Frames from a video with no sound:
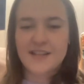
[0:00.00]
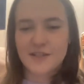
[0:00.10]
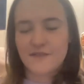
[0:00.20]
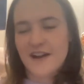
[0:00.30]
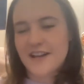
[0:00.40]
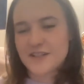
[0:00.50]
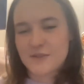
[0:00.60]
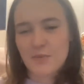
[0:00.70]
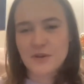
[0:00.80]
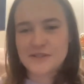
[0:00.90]
And so finding
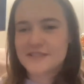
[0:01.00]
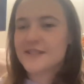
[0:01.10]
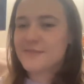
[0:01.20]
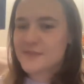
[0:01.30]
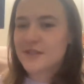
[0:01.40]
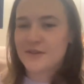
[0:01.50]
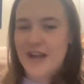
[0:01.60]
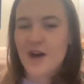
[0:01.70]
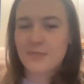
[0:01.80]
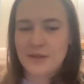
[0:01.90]
support systems too to
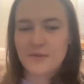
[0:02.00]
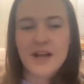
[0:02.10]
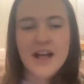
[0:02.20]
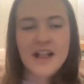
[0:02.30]
help you